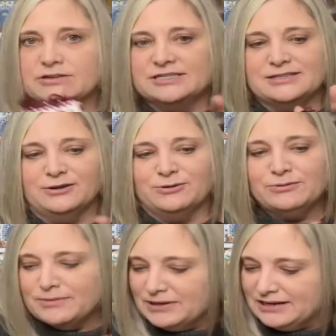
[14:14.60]
silk
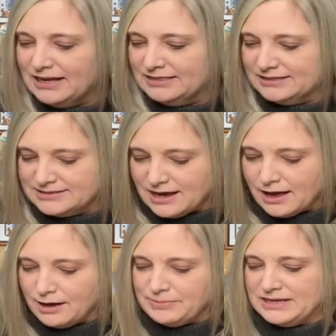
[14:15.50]
ribbon at the
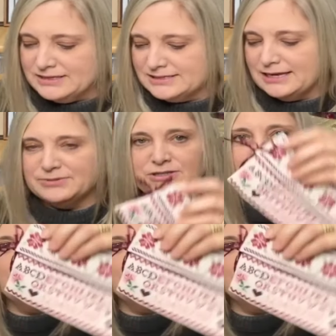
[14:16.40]
top. And the same silk